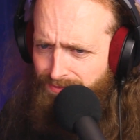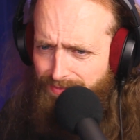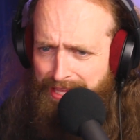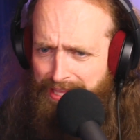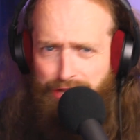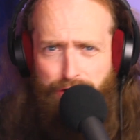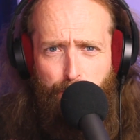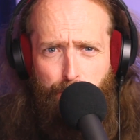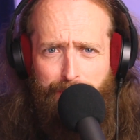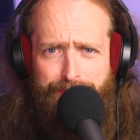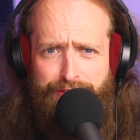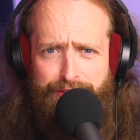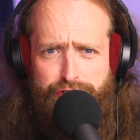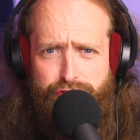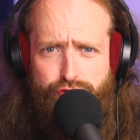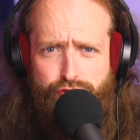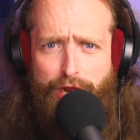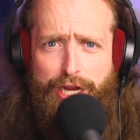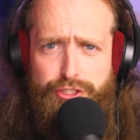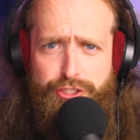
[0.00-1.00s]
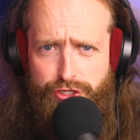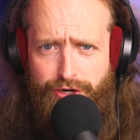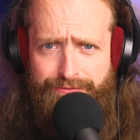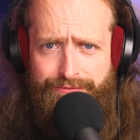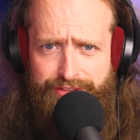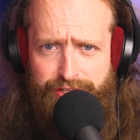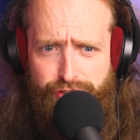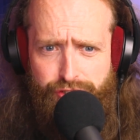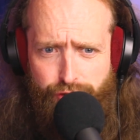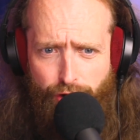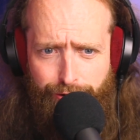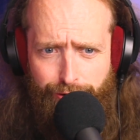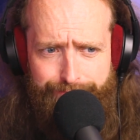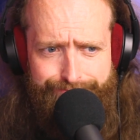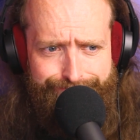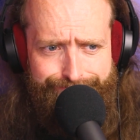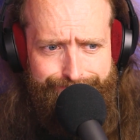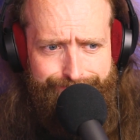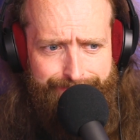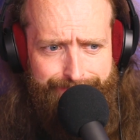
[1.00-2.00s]
you know, with the structure of the song.
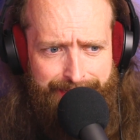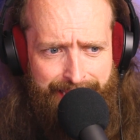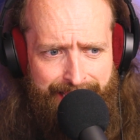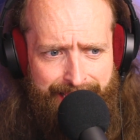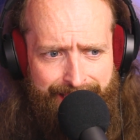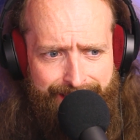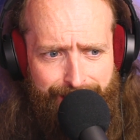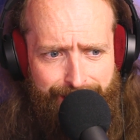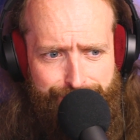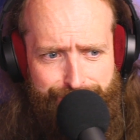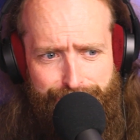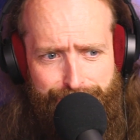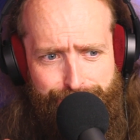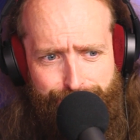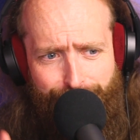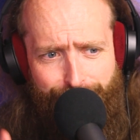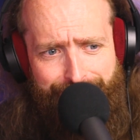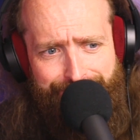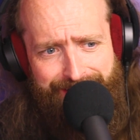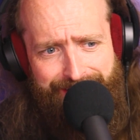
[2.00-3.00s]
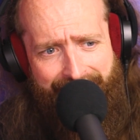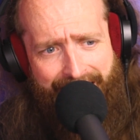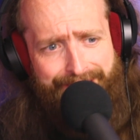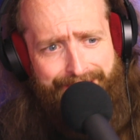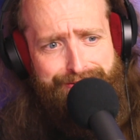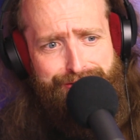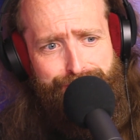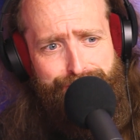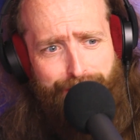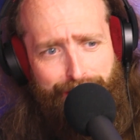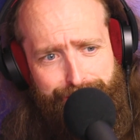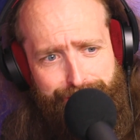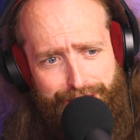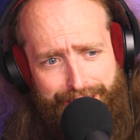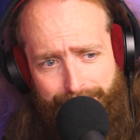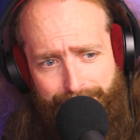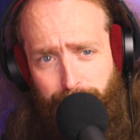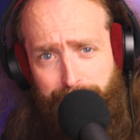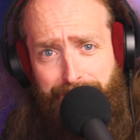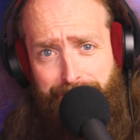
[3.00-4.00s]
Does this song even have a structure?
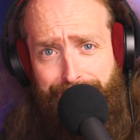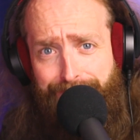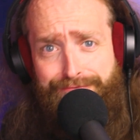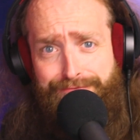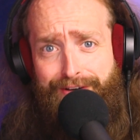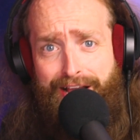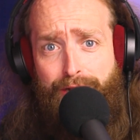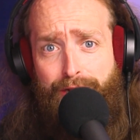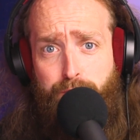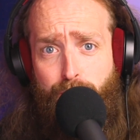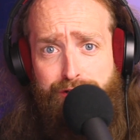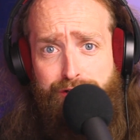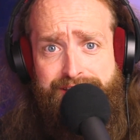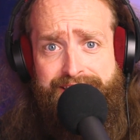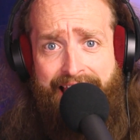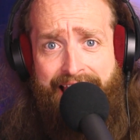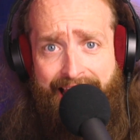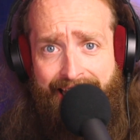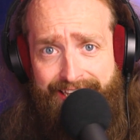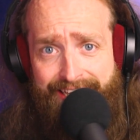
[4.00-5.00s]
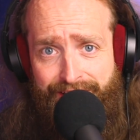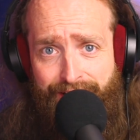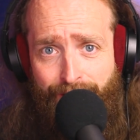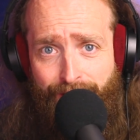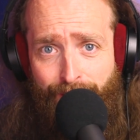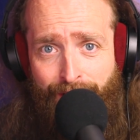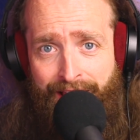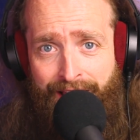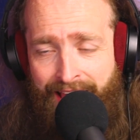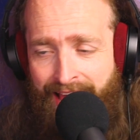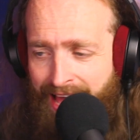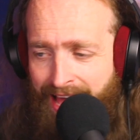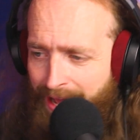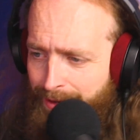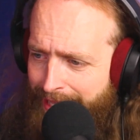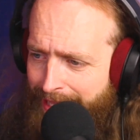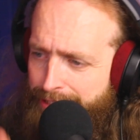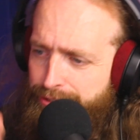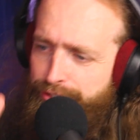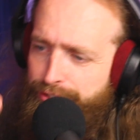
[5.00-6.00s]
Like, what the fuck was that, you know? I
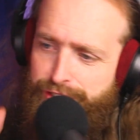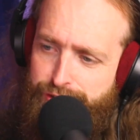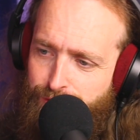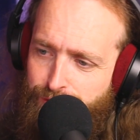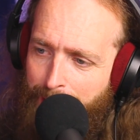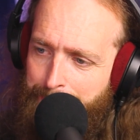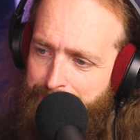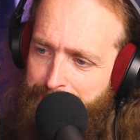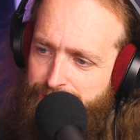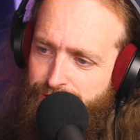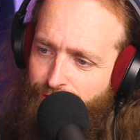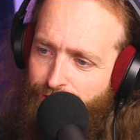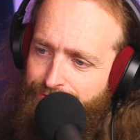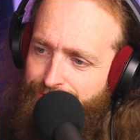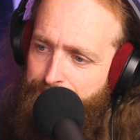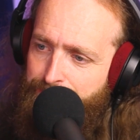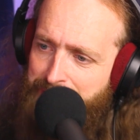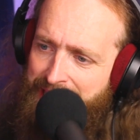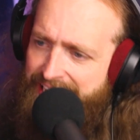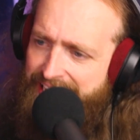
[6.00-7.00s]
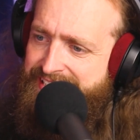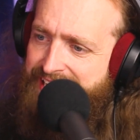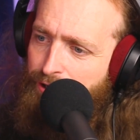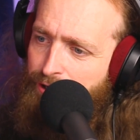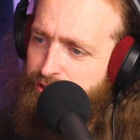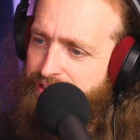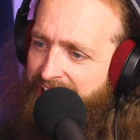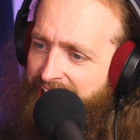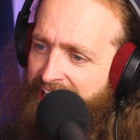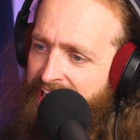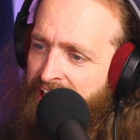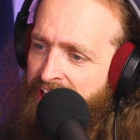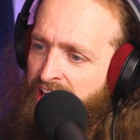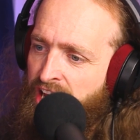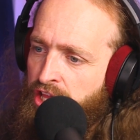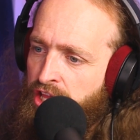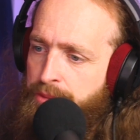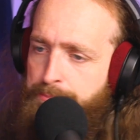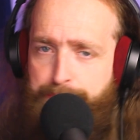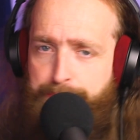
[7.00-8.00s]
would like to describe this song. For me, it sounds like
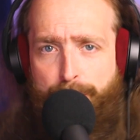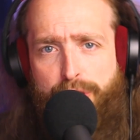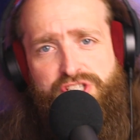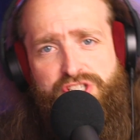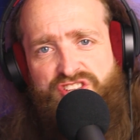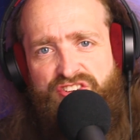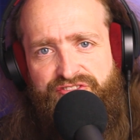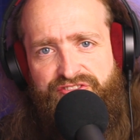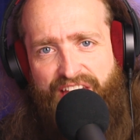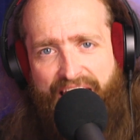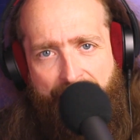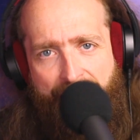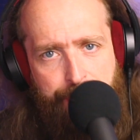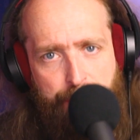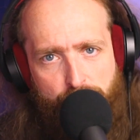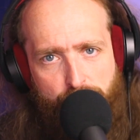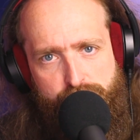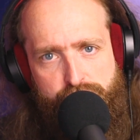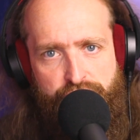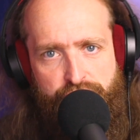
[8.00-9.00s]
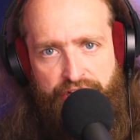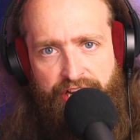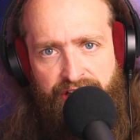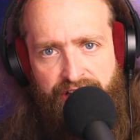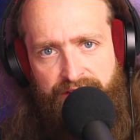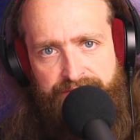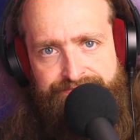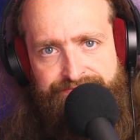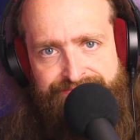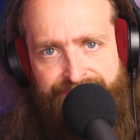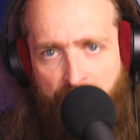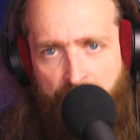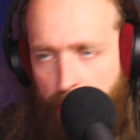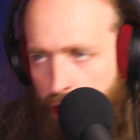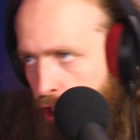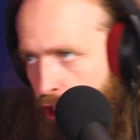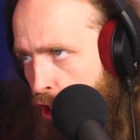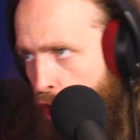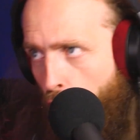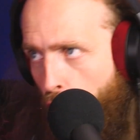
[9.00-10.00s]
the burst of energy
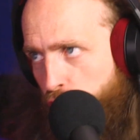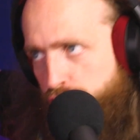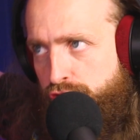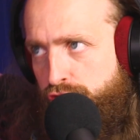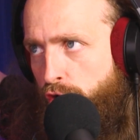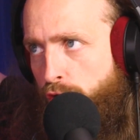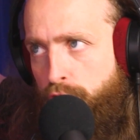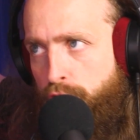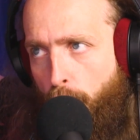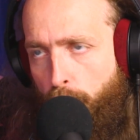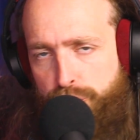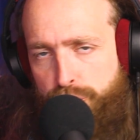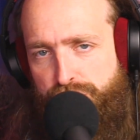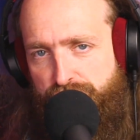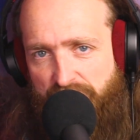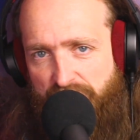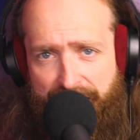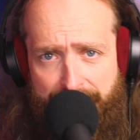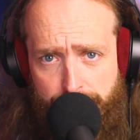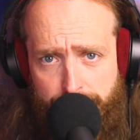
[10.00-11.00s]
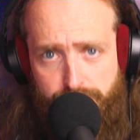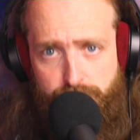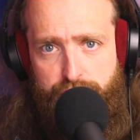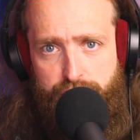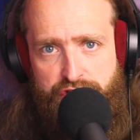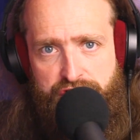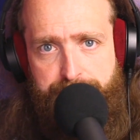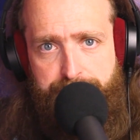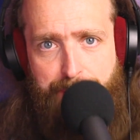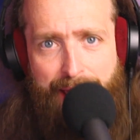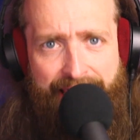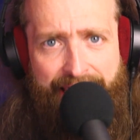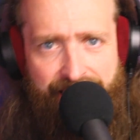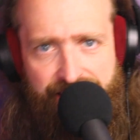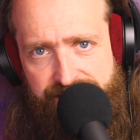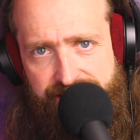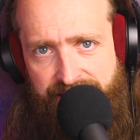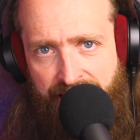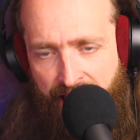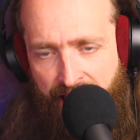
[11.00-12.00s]
launched into space,